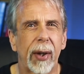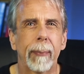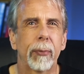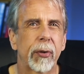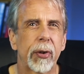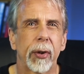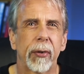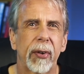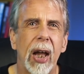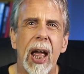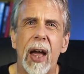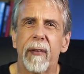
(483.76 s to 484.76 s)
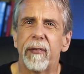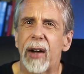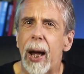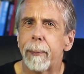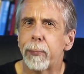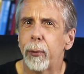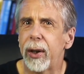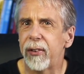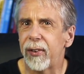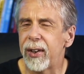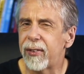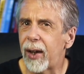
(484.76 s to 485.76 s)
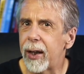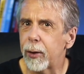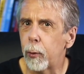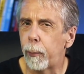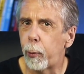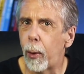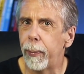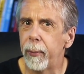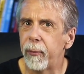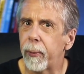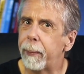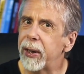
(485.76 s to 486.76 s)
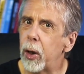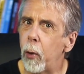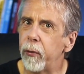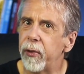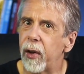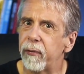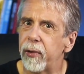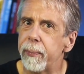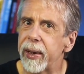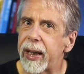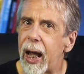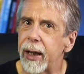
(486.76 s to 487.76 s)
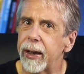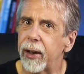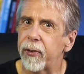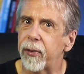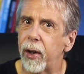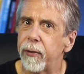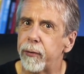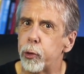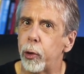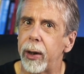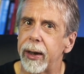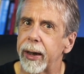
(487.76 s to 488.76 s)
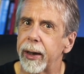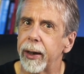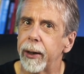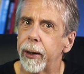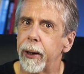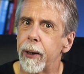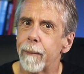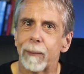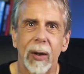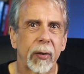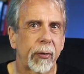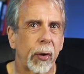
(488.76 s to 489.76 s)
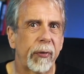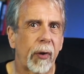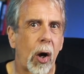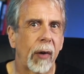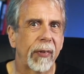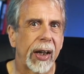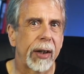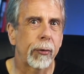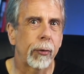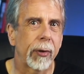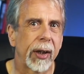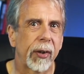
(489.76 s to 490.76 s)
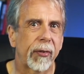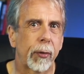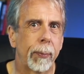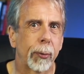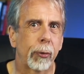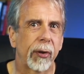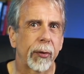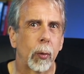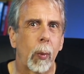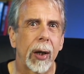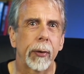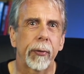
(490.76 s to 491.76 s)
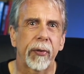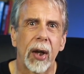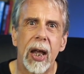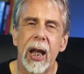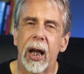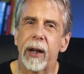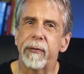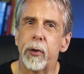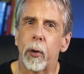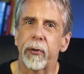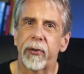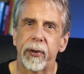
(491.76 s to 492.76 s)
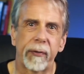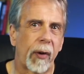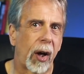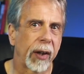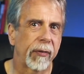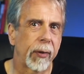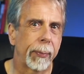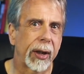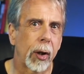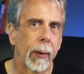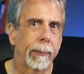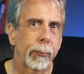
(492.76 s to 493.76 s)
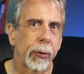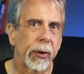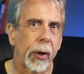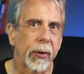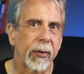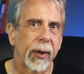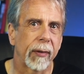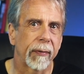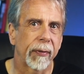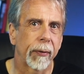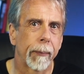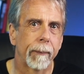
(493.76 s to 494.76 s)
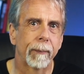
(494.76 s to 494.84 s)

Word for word: temperatures that brings in technical problems beyond the mechanics of drilling. So far, the history is supercritical wells have not survived to become productive.